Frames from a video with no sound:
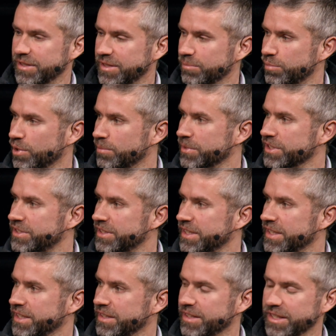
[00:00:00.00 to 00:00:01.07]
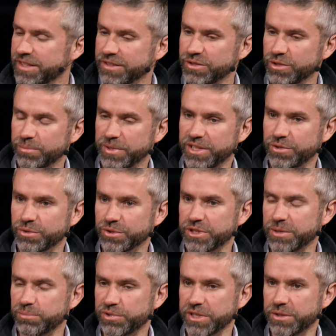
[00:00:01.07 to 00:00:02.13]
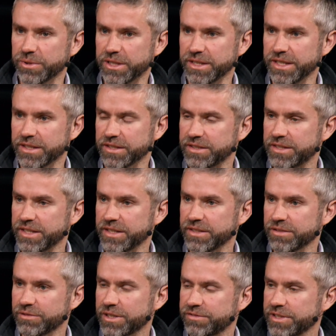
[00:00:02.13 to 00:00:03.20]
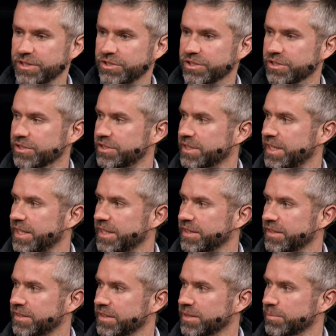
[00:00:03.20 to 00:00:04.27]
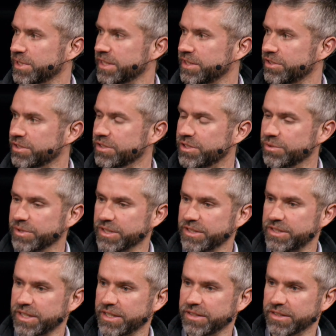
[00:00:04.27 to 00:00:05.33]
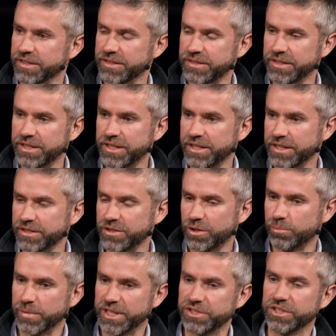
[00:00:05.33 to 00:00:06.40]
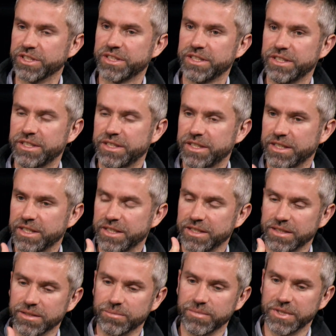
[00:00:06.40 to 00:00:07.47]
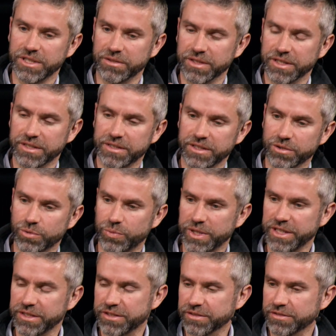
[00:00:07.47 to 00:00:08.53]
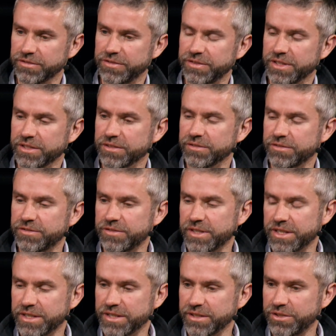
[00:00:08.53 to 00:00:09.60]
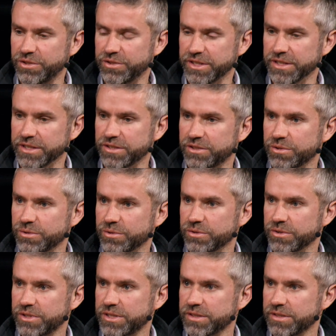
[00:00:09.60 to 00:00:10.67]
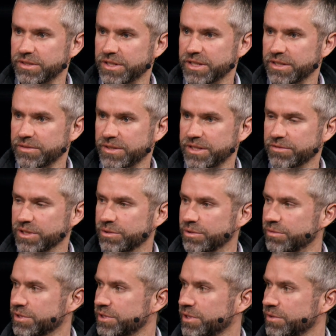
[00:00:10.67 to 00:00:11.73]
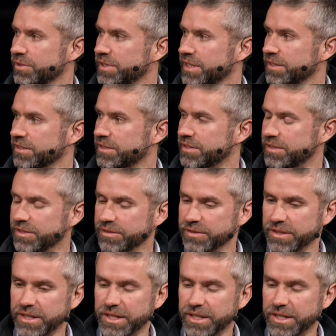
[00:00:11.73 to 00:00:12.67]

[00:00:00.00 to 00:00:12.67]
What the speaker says: promise that they can do, but you also pretty quickly understand the rough edges and the limitations. You understand that it's not magic. There are ways of using these tools that give a good result and others that don't.